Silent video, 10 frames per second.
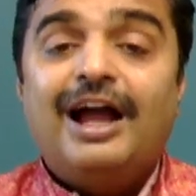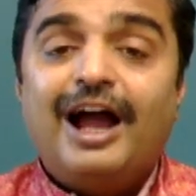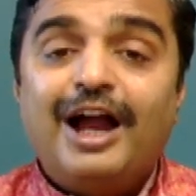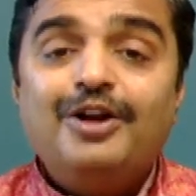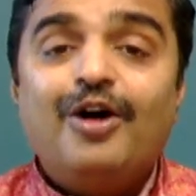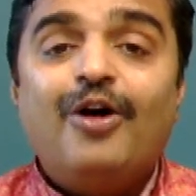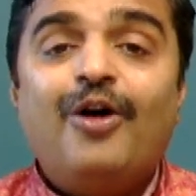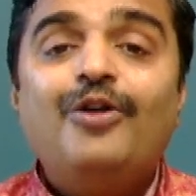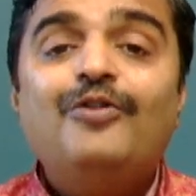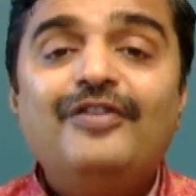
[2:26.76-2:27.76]
And
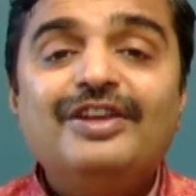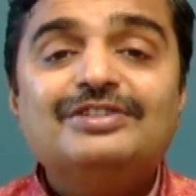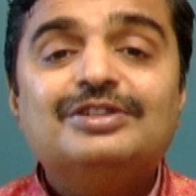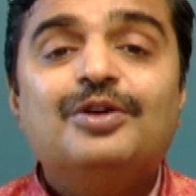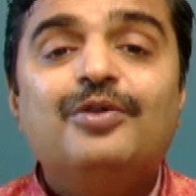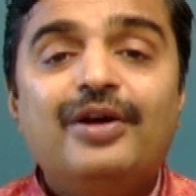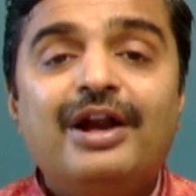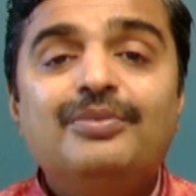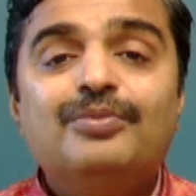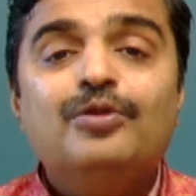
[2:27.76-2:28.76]
always go
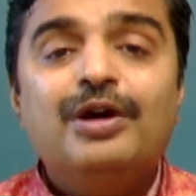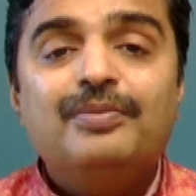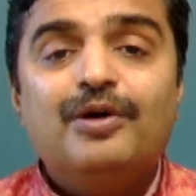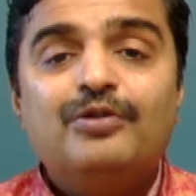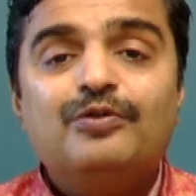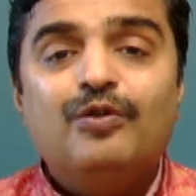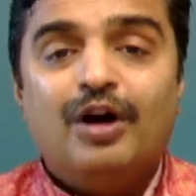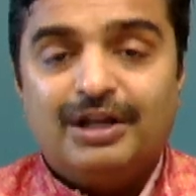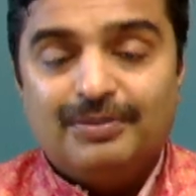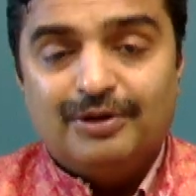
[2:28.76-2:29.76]
and move about,
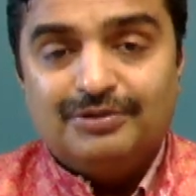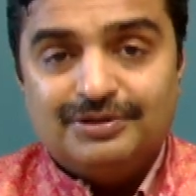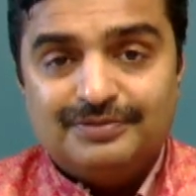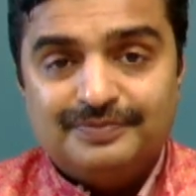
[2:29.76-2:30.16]
walk about.